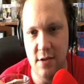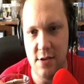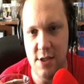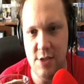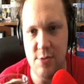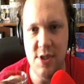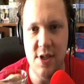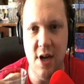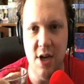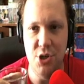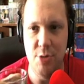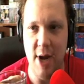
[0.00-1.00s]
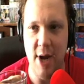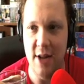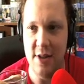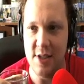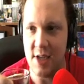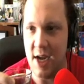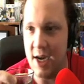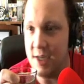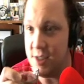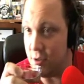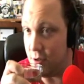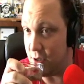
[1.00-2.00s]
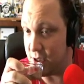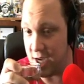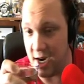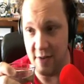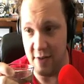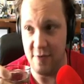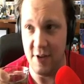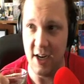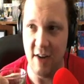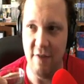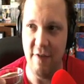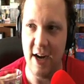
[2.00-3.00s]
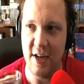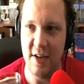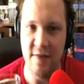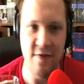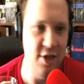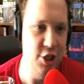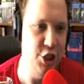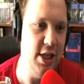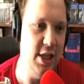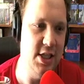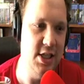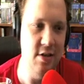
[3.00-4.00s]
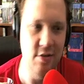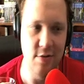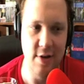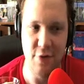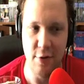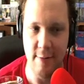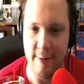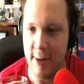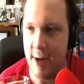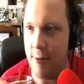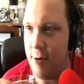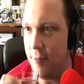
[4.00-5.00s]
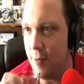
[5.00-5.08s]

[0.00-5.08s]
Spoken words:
This one's not too bad. The sky still looks kind of like effective. Gelatin. We'll have to remember that one.